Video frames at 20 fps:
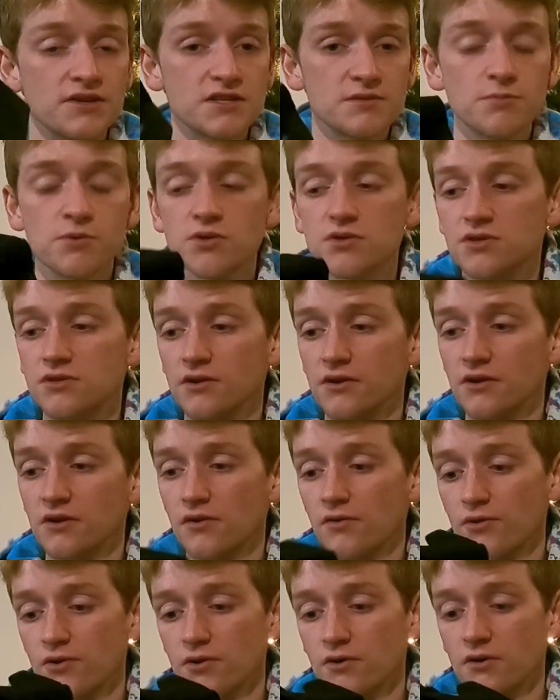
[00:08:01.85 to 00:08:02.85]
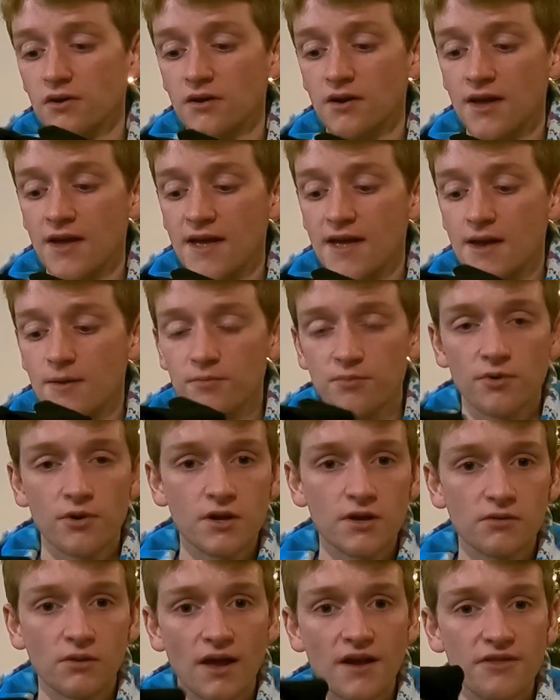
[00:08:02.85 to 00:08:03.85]
these boots. They're
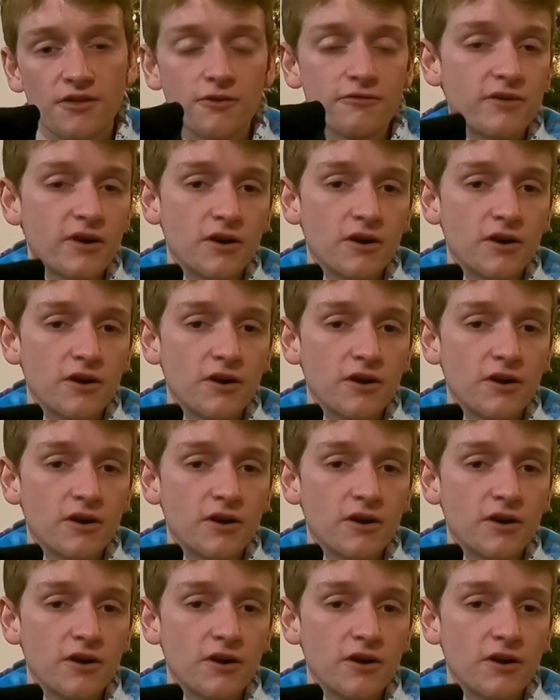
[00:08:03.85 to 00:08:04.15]
pretty light, they're